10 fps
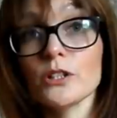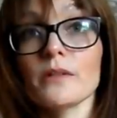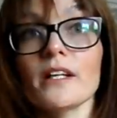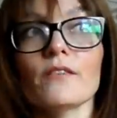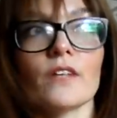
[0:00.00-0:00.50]

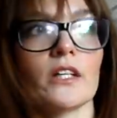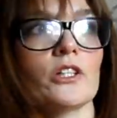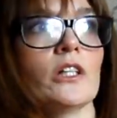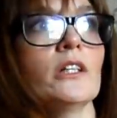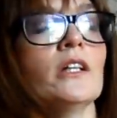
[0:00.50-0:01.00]
also another
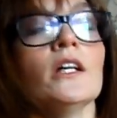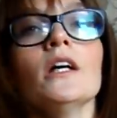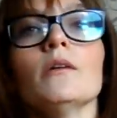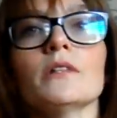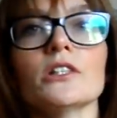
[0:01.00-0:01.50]
version
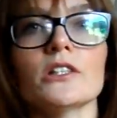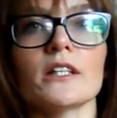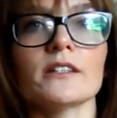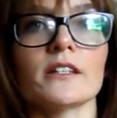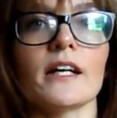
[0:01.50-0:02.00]
which
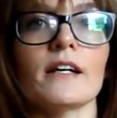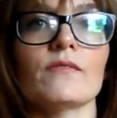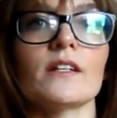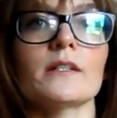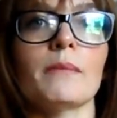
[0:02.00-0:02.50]
doesn't
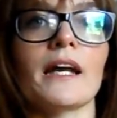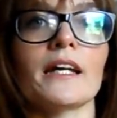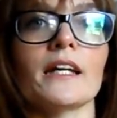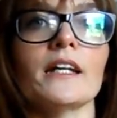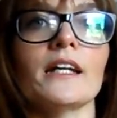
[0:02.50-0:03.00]
have this
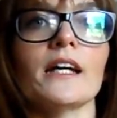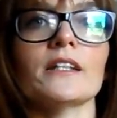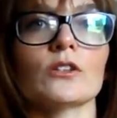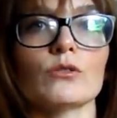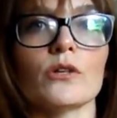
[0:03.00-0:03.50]
placket, it
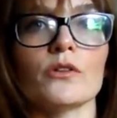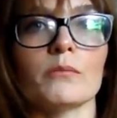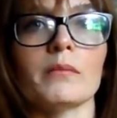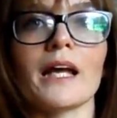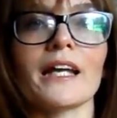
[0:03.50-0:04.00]
has a grown
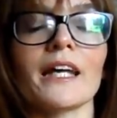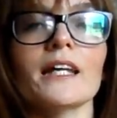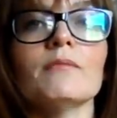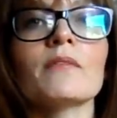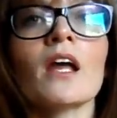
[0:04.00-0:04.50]
on
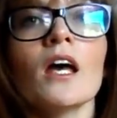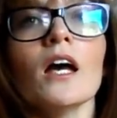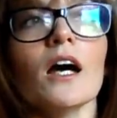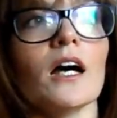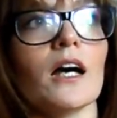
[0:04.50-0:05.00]
placket.
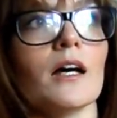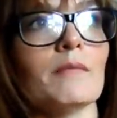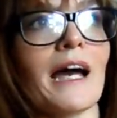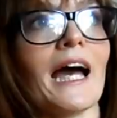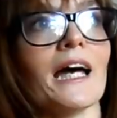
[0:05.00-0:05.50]

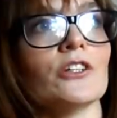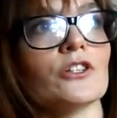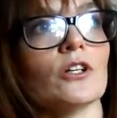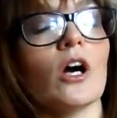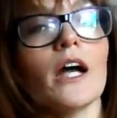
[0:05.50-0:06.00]

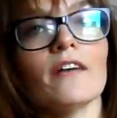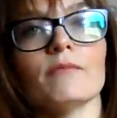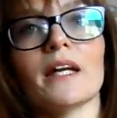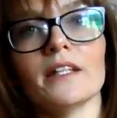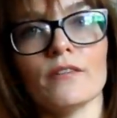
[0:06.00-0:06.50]
I
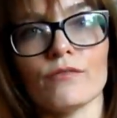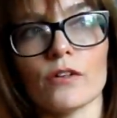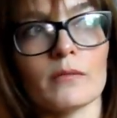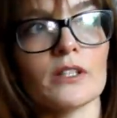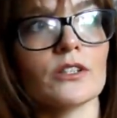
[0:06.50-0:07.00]
have made it
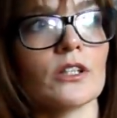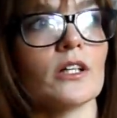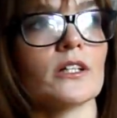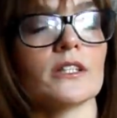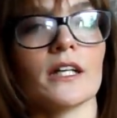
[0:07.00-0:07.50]
from a
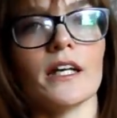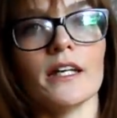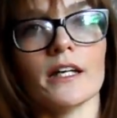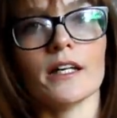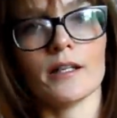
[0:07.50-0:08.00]
sturdy